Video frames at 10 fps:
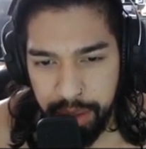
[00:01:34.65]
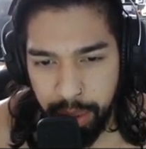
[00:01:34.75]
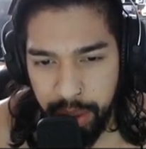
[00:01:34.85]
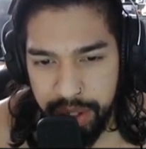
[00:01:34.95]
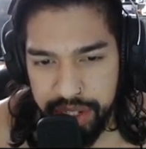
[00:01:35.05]

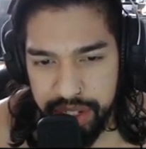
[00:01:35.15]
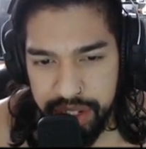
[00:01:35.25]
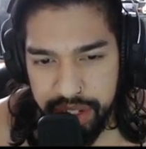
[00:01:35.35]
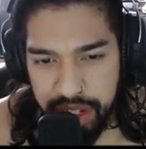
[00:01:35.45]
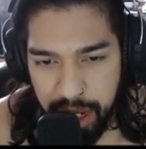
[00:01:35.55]

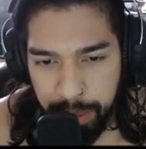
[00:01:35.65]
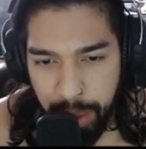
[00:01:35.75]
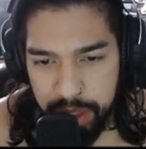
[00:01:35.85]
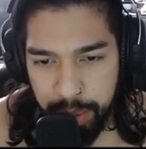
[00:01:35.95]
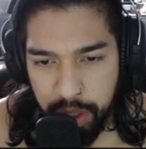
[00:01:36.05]
Poisons an
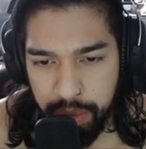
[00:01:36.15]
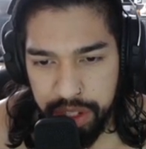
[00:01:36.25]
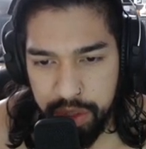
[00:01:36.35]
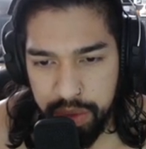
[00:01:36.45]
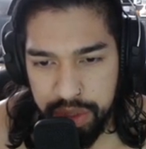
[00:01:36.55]
opposing Pokemon
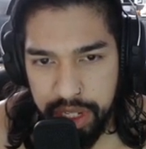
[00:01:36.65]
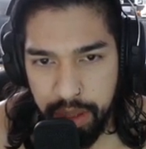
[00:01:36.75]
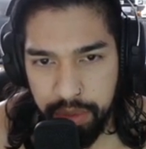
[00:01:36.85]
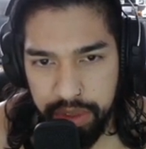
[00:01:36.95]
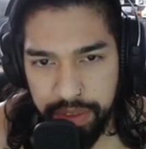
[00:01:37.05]
within two
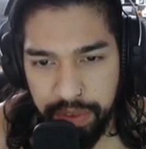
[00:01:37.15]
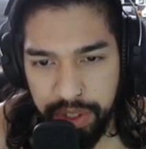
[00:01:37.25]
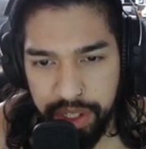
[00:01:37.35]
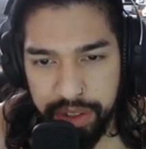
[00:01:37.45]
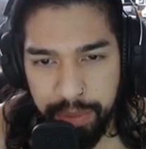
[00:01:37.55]
steps. What the freak?